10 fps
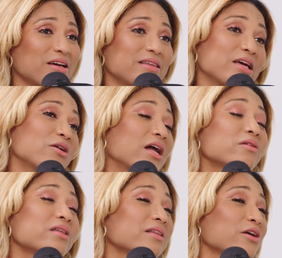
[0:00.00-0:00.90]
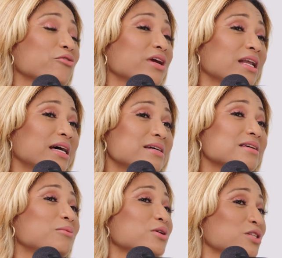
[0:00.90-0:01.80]
I don't think they realize
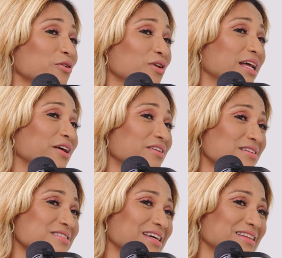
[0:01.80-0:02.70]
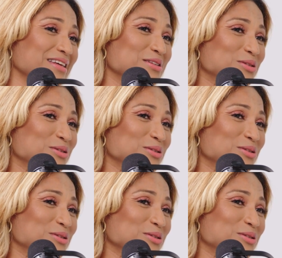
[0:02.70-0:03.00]
how much they rely on us, like they